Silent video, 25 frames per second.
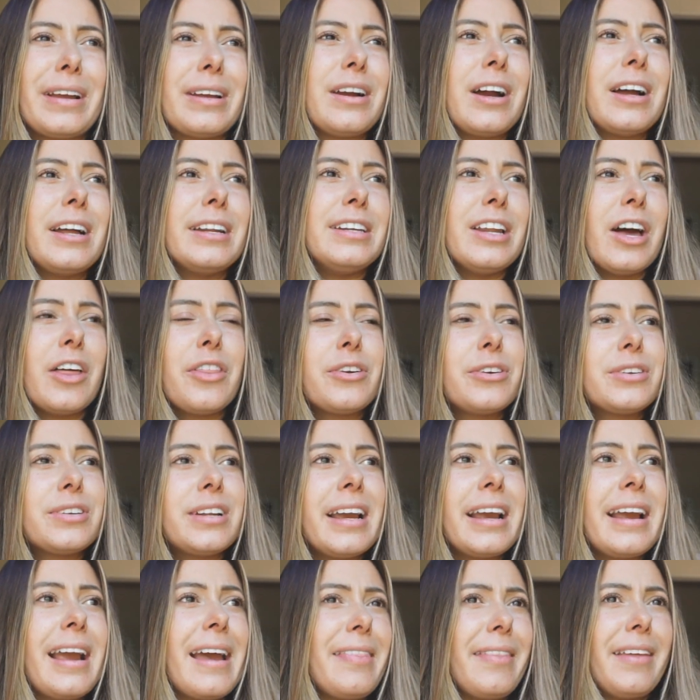another
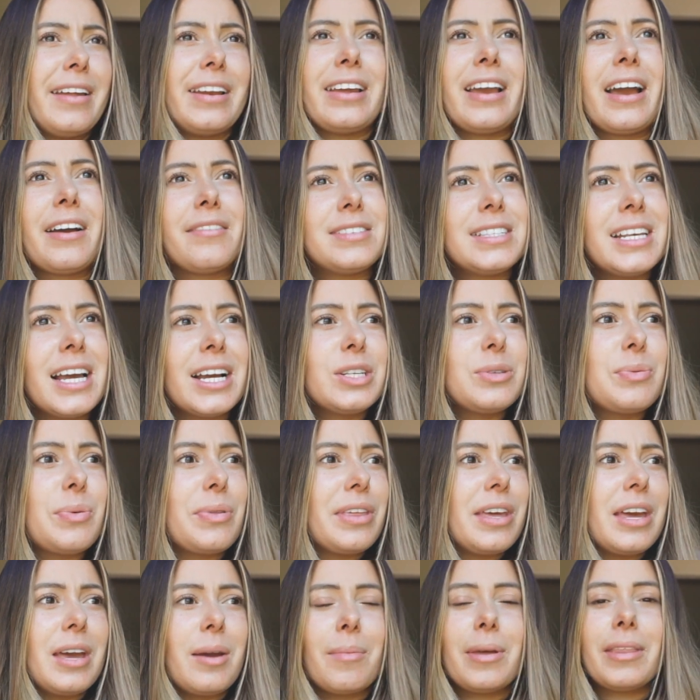date, and then you have sex with
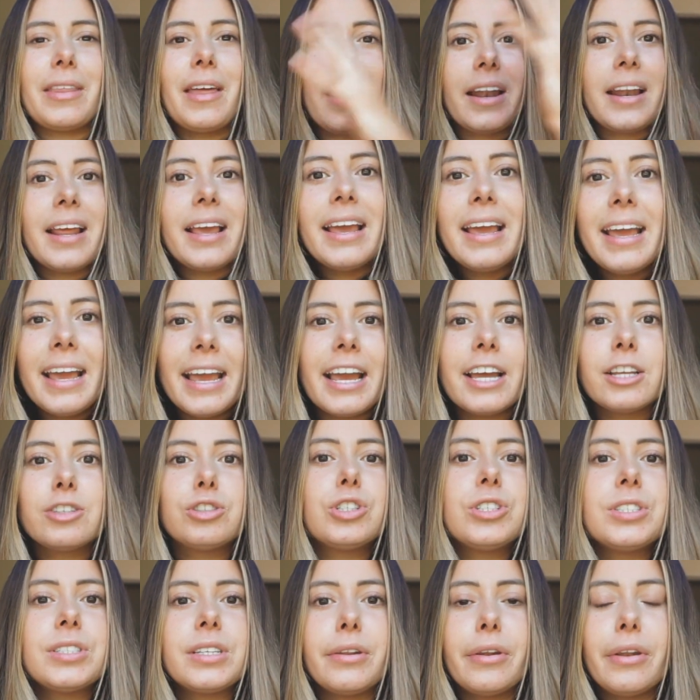him, and then it's
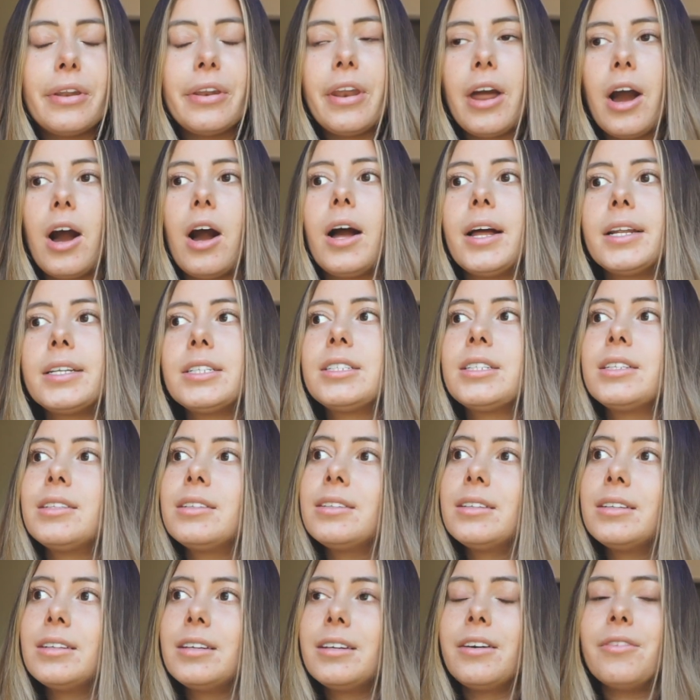just not
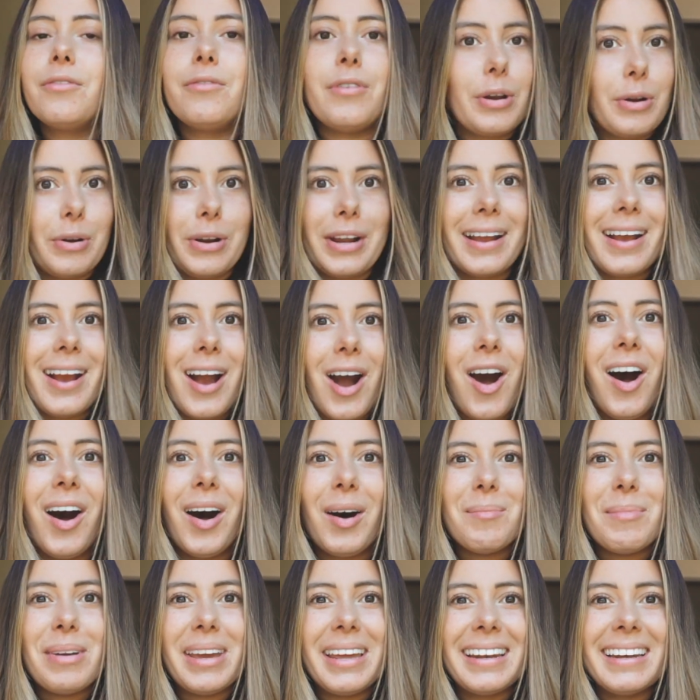very
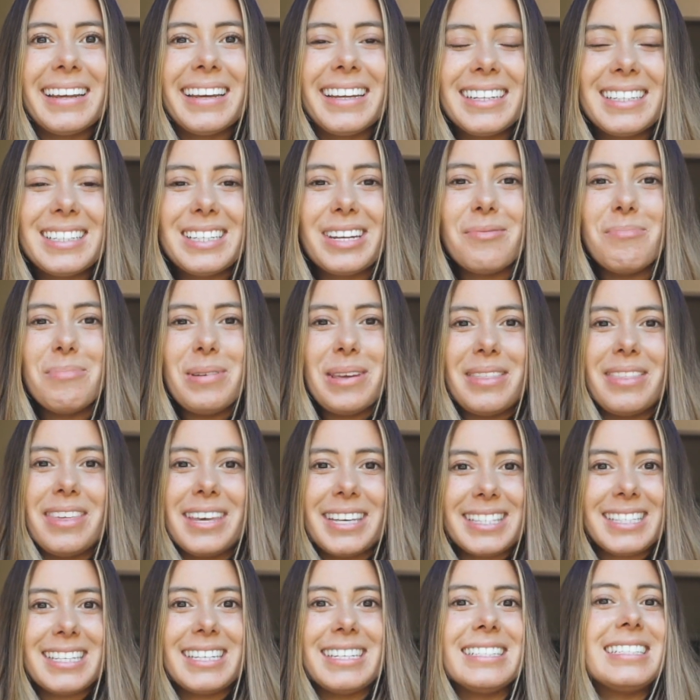common to be
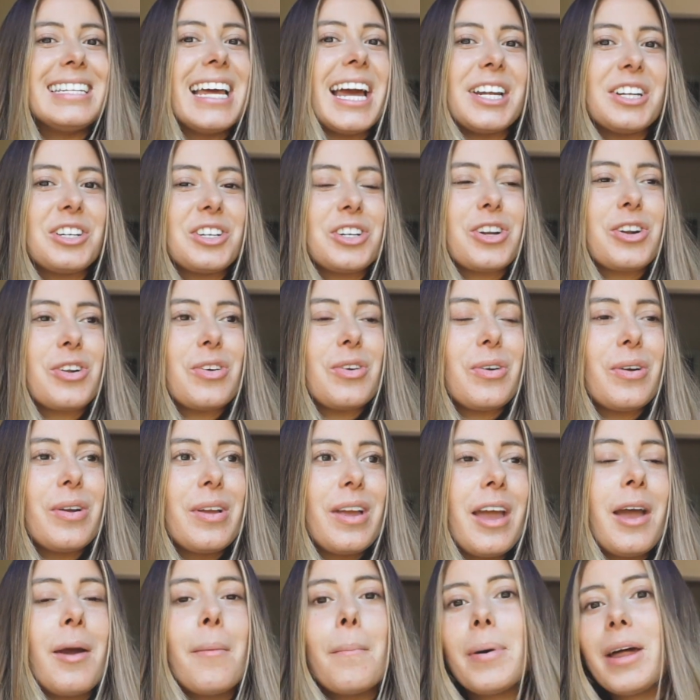this intentional.
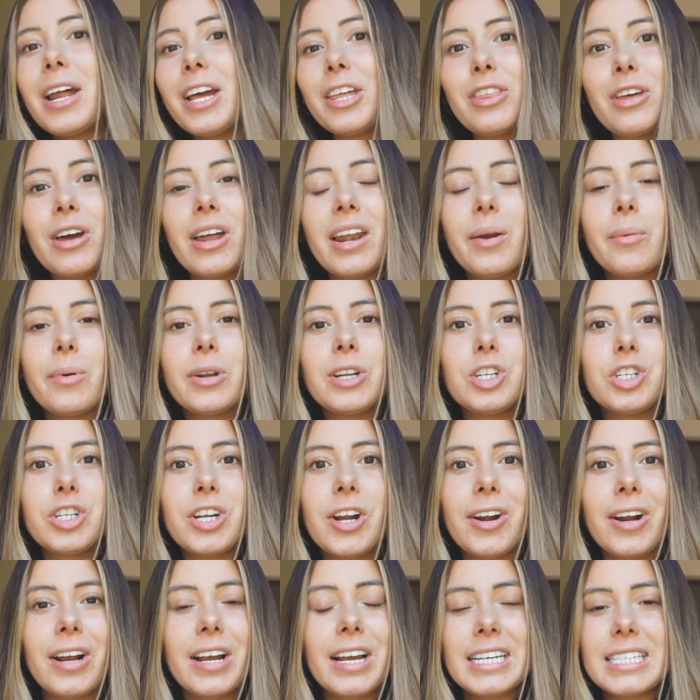But I thought I would
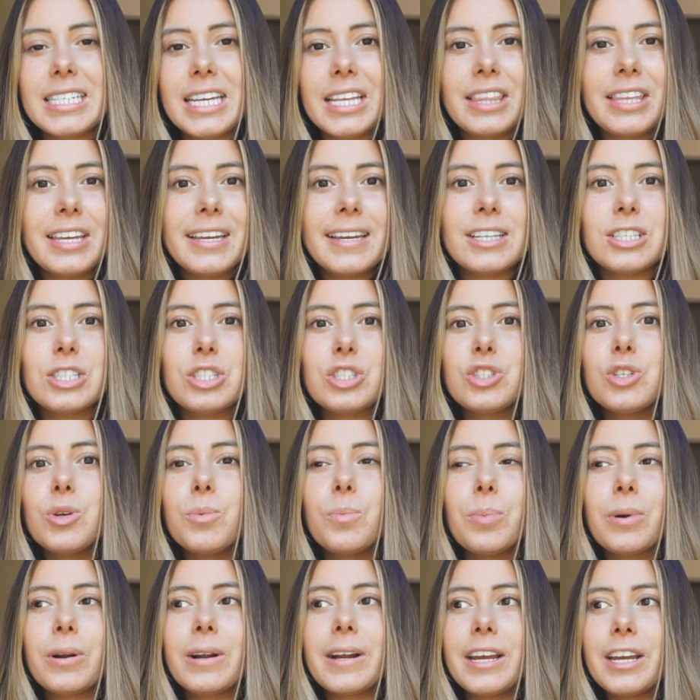share it because I think it's
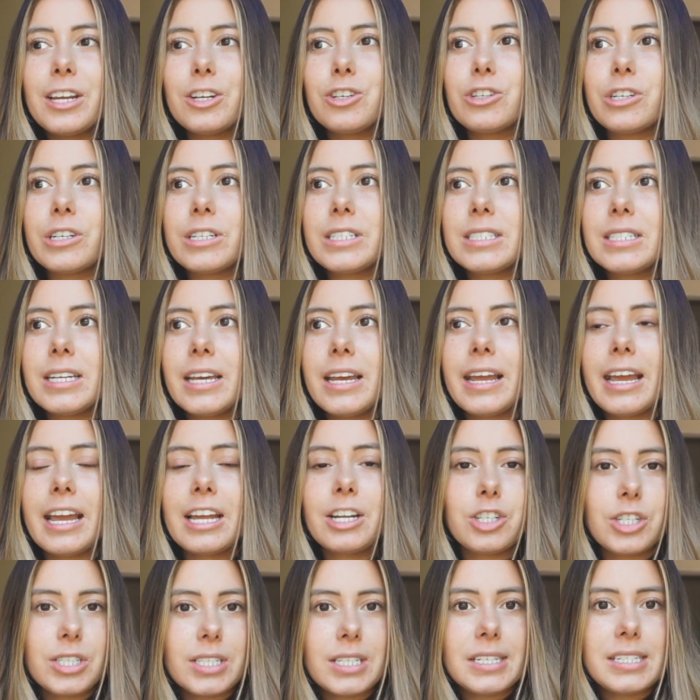super interesting
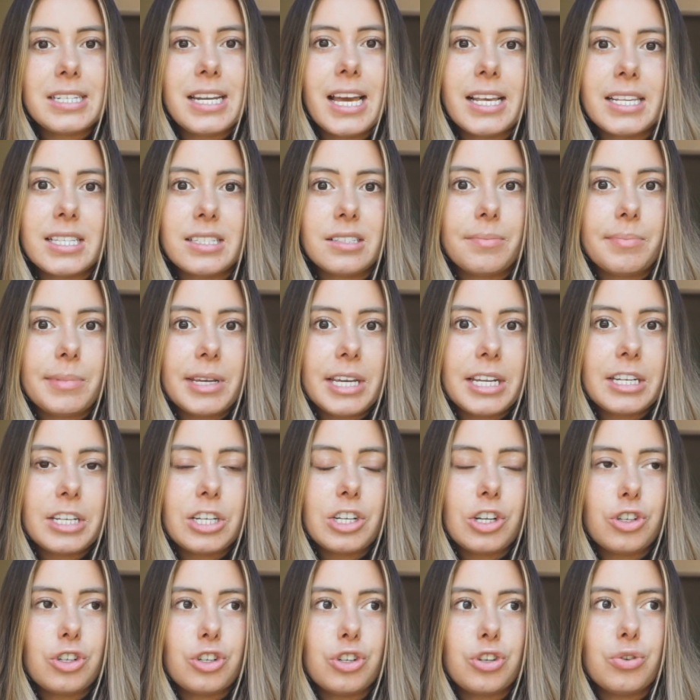and just a testament
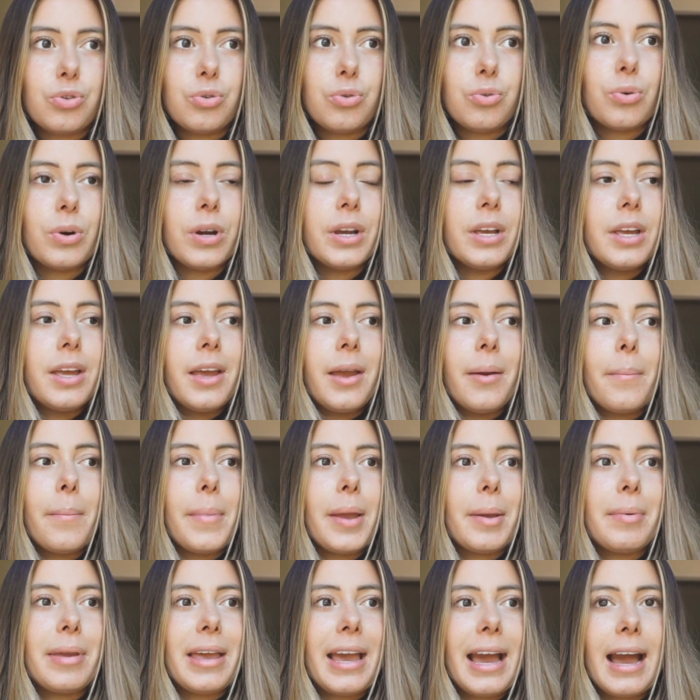to
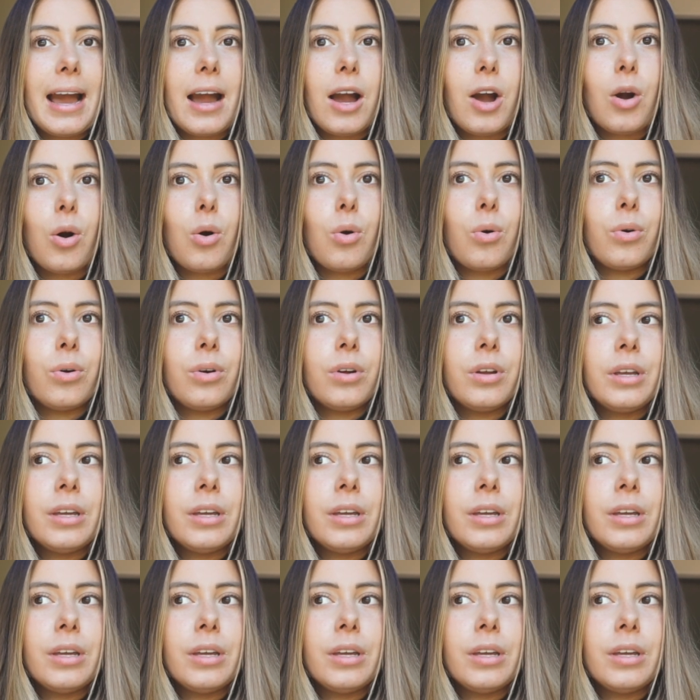maybe how